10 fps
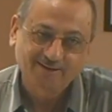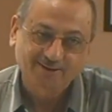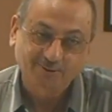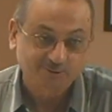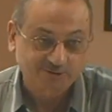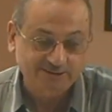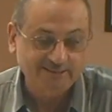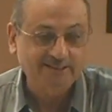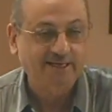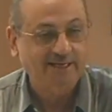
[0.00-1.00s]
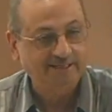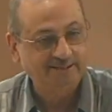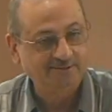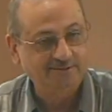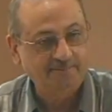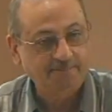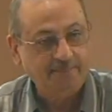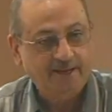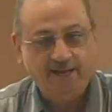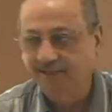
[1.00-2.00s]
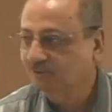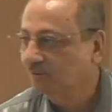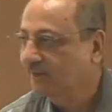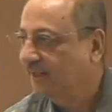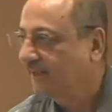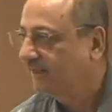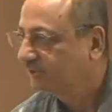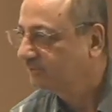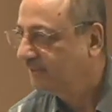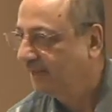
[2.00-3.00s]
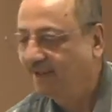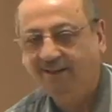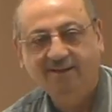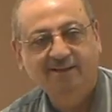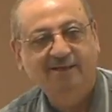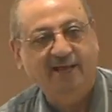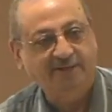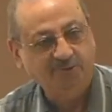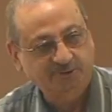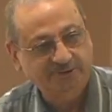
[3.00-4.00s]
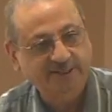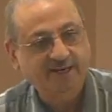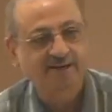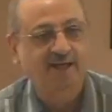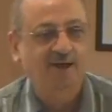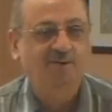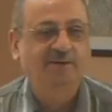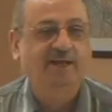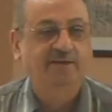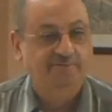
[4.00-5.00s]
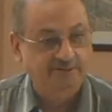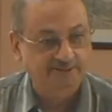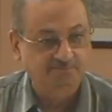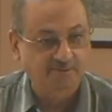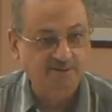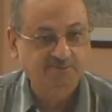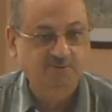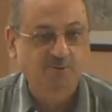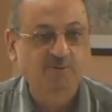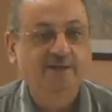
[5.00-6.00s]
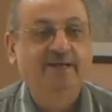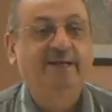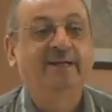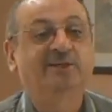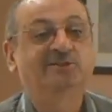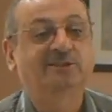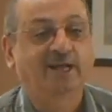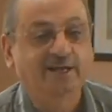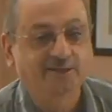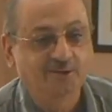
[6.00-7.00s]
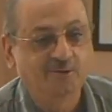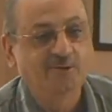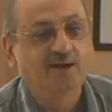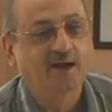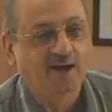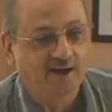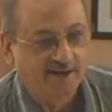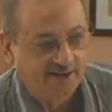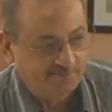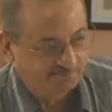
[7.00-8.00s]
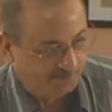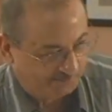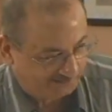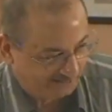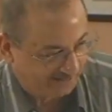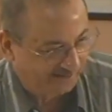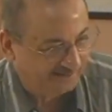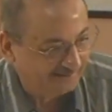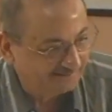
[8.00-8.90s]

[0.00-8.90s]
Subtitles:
You see a jumla ismiya and you see a noun, and if it is marfu, it is telling you, I am mubtada.